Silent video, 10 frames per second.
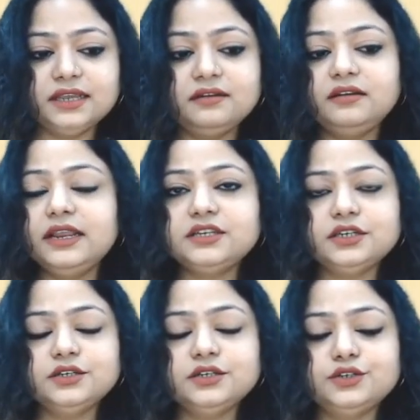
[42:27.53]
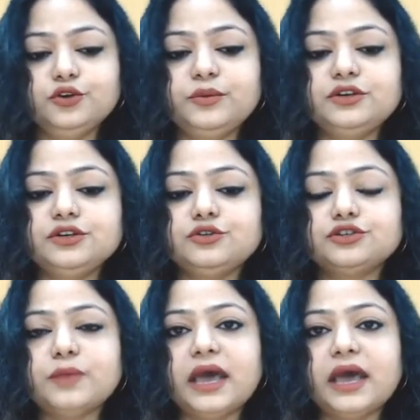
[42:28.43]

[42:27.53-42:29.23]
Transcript: in relation to human resource